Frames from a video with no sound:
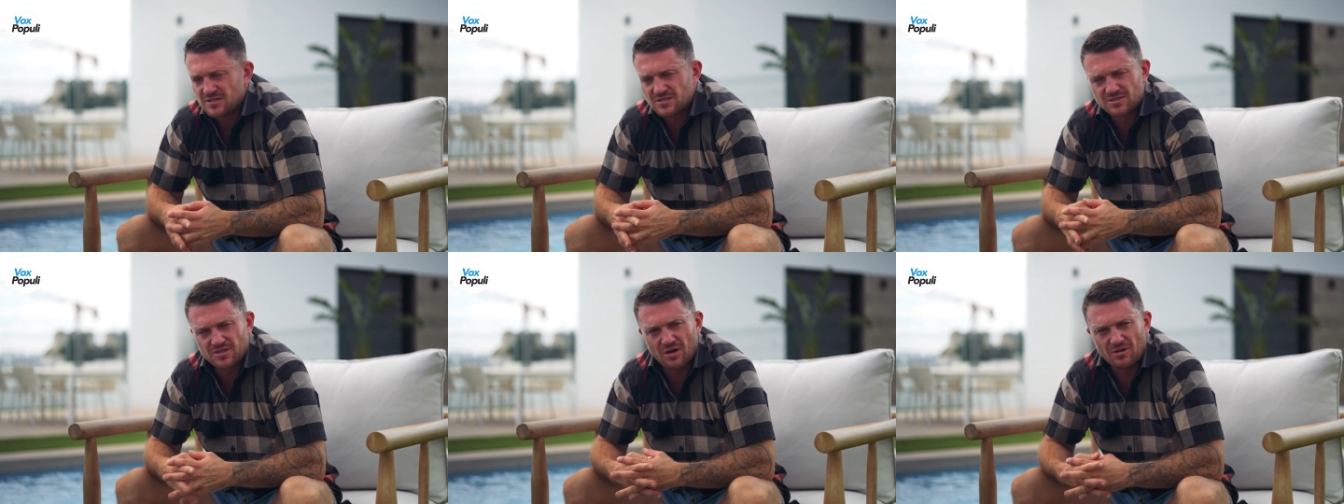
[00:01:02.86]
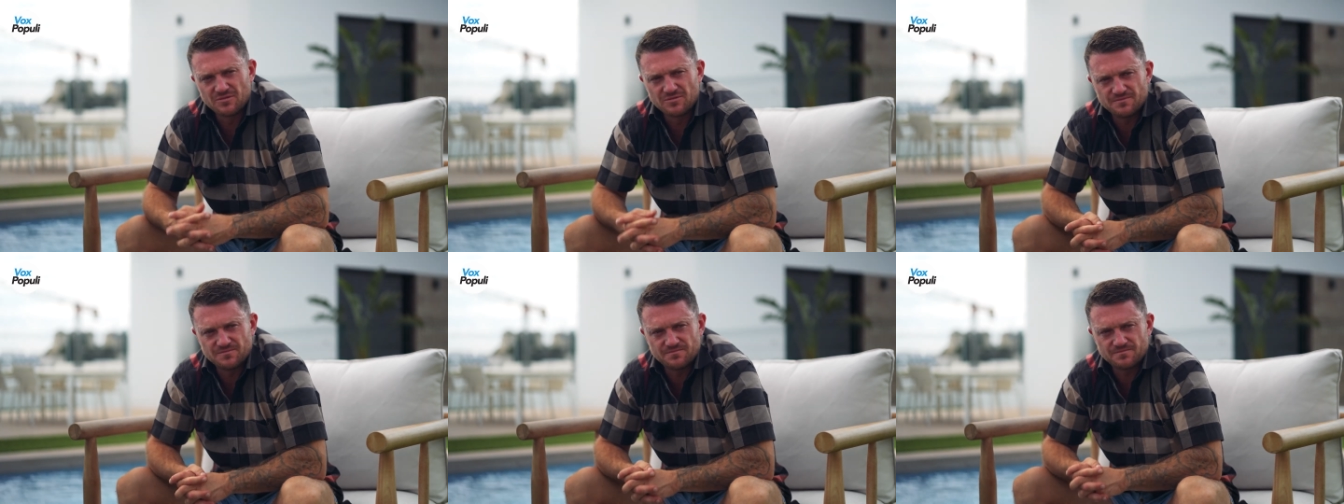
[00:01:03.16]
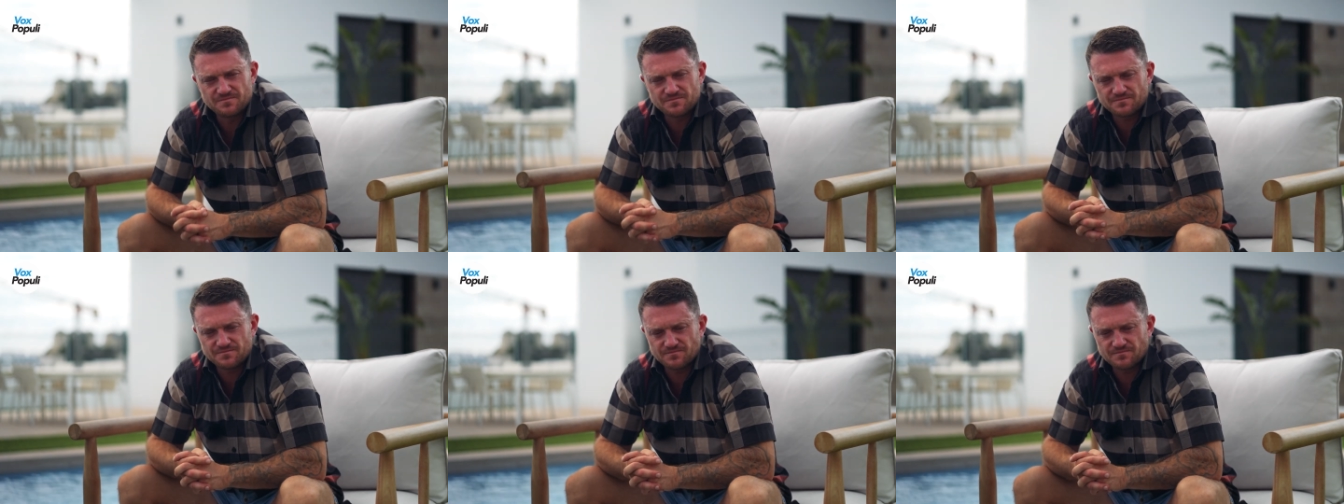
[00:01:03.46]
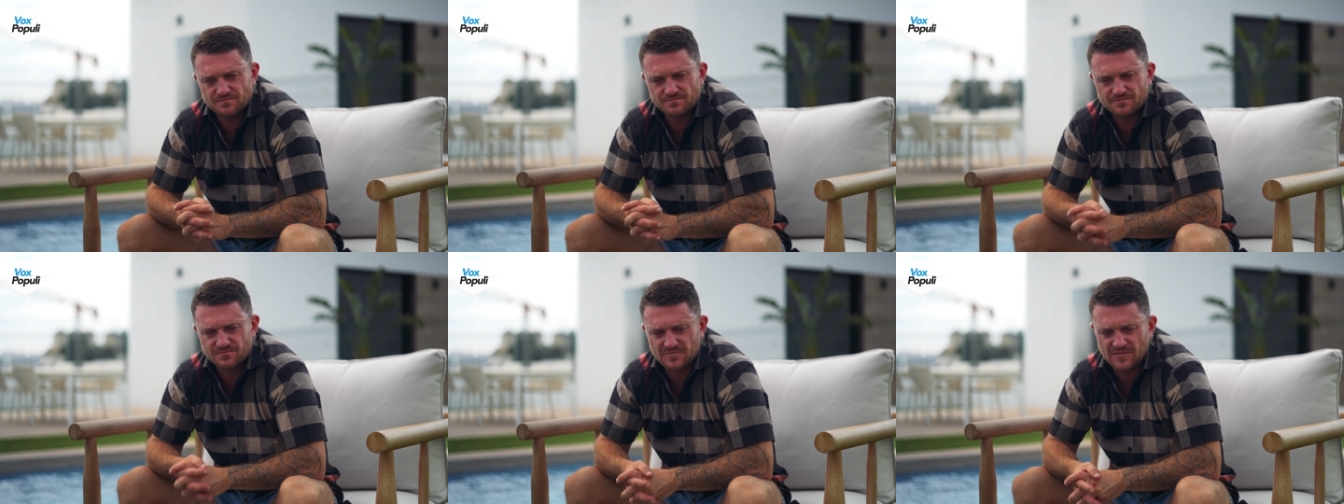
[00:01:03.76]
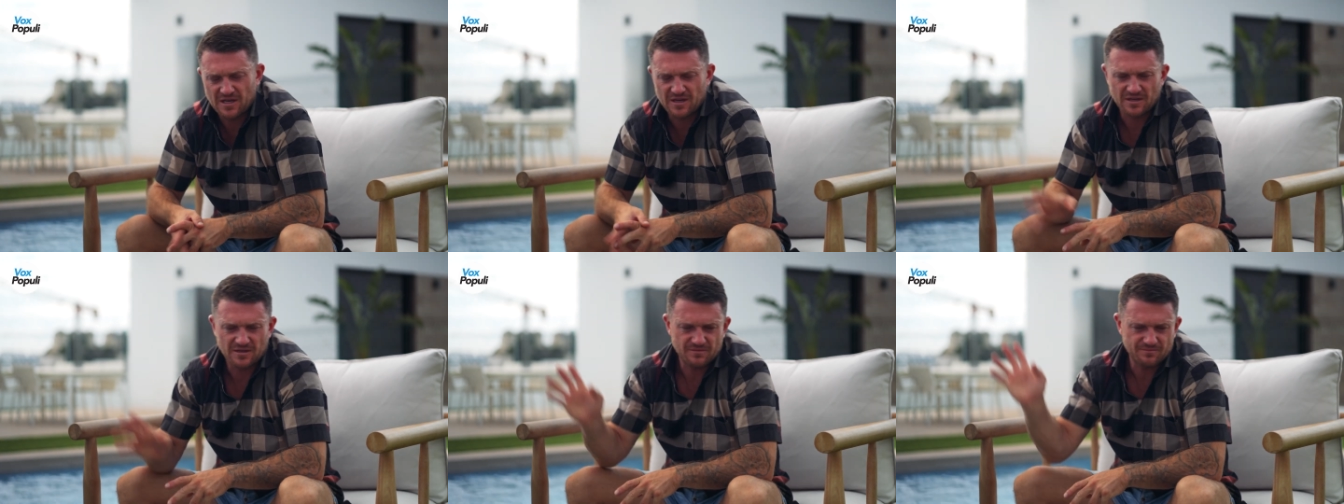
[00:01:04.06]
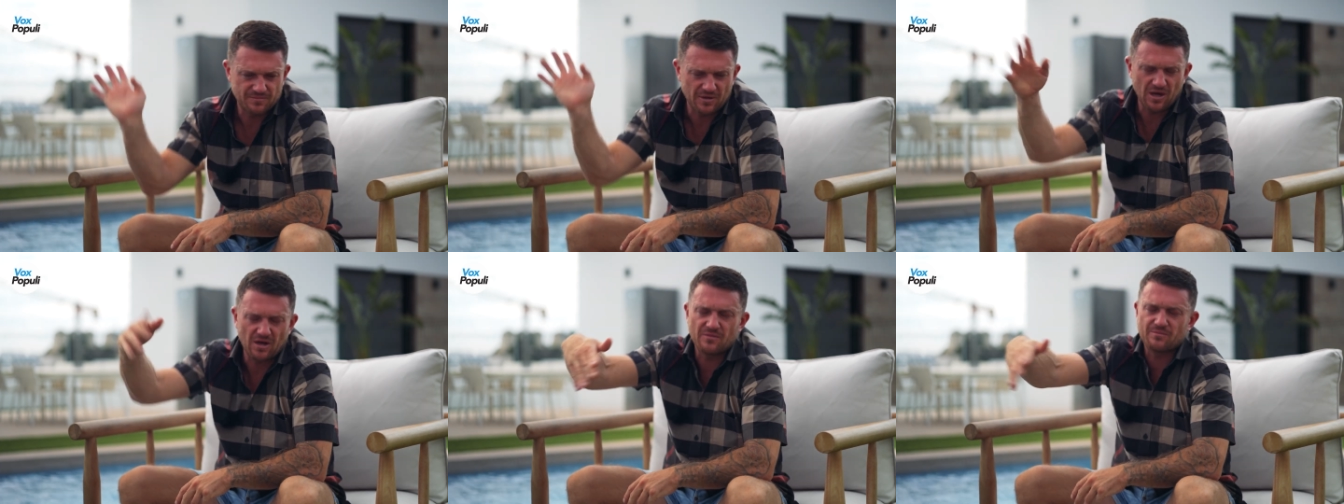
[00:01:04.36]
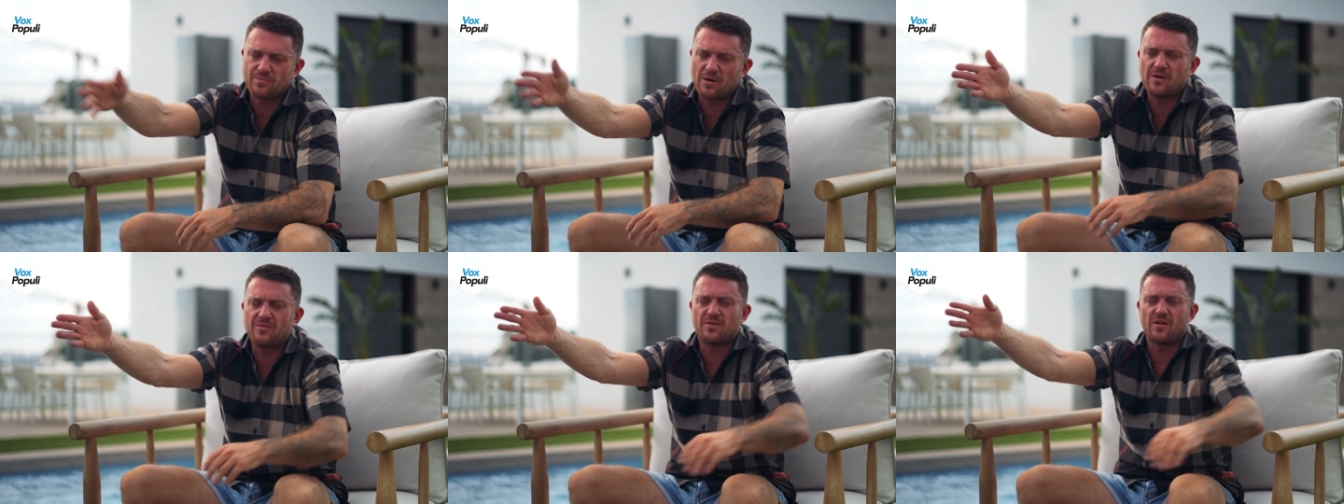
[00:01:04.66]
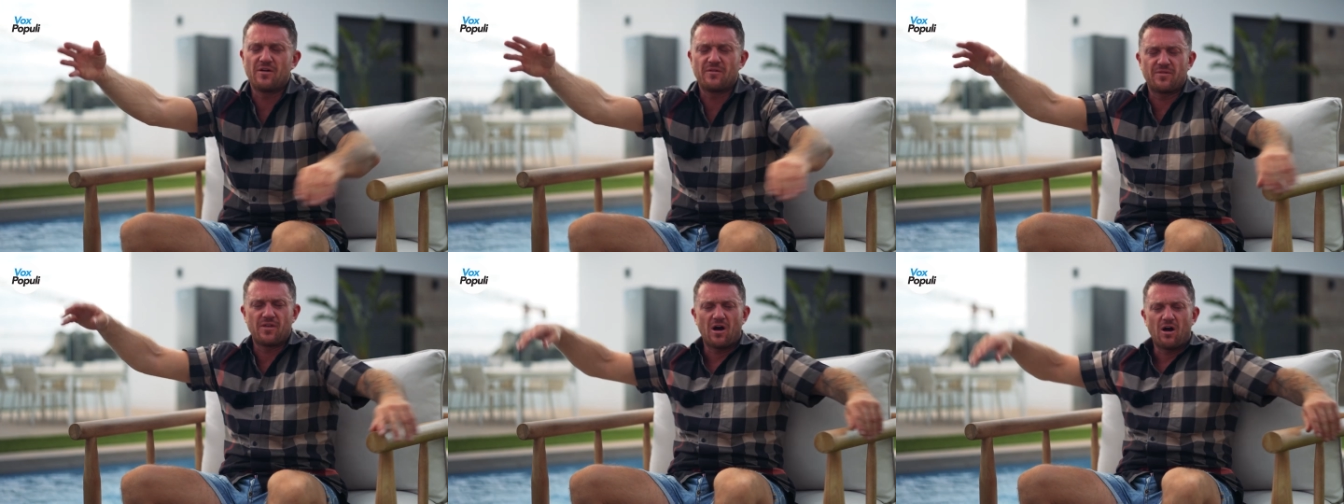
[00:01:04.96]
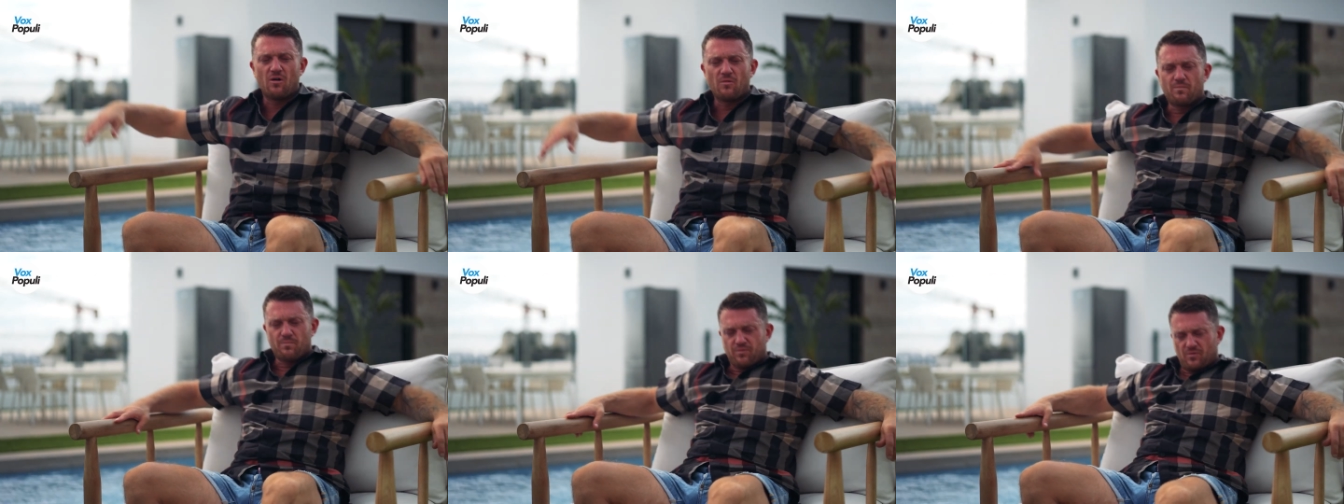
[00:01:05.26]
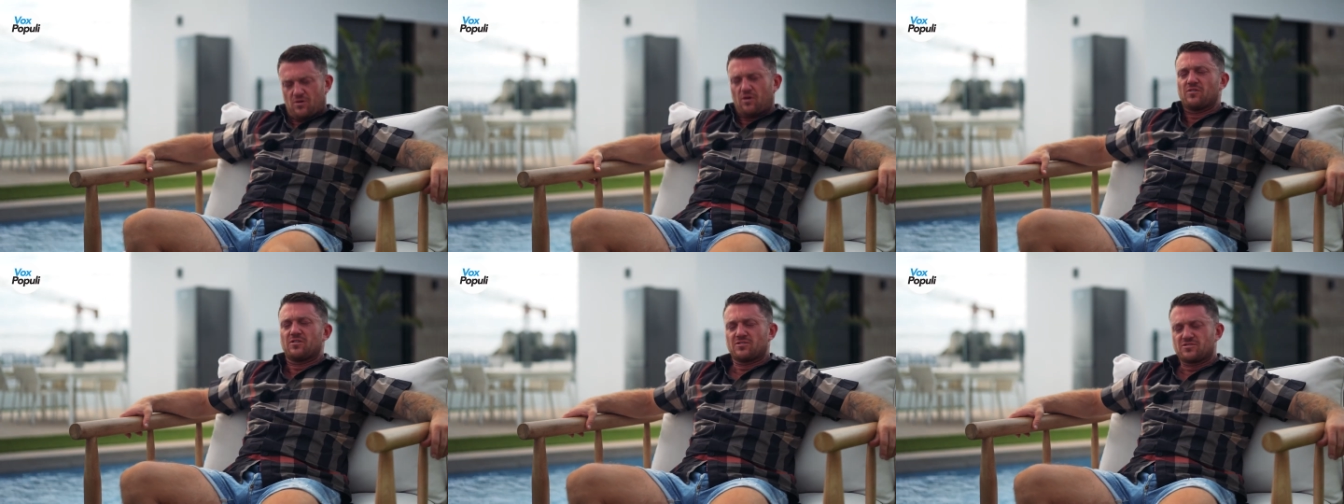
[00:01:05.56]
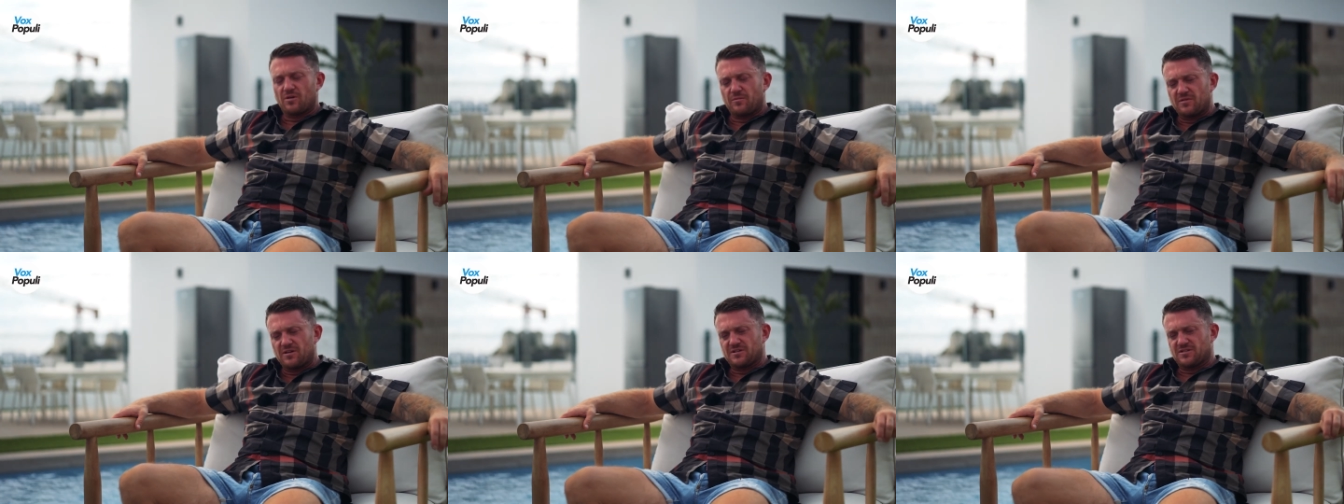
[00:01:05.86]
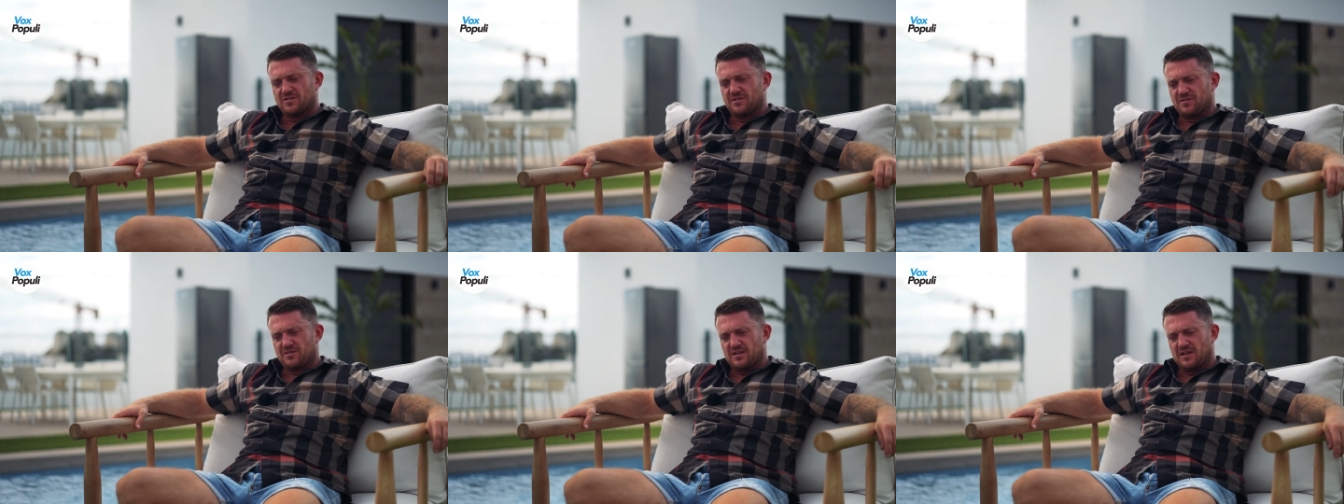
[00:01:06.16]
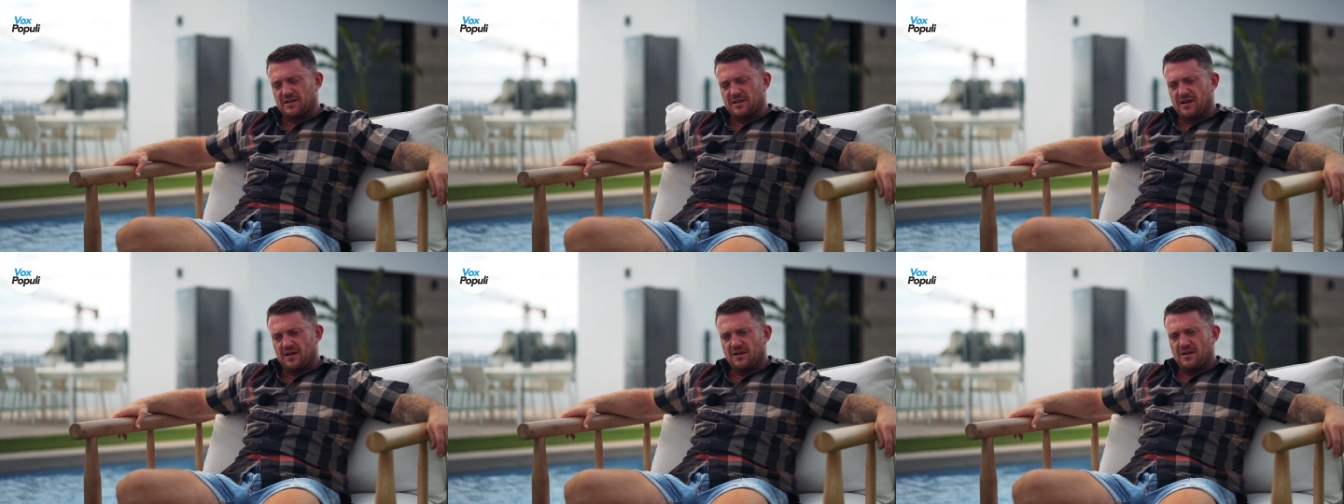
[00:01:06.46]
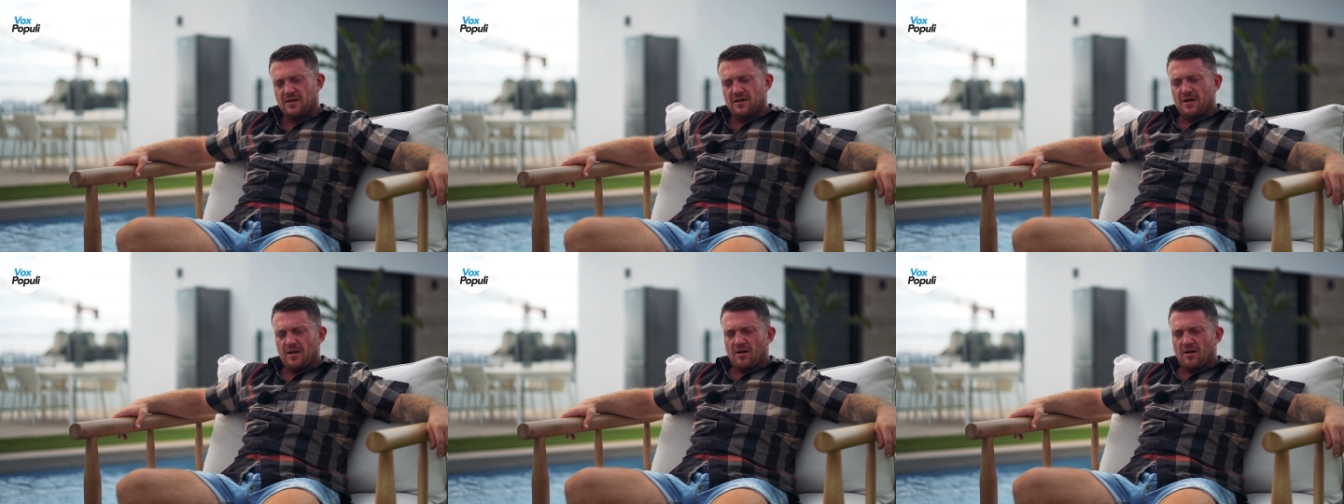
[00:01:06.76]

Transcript: So, yeah, but the whole Conor Tomlinson thing, yeah,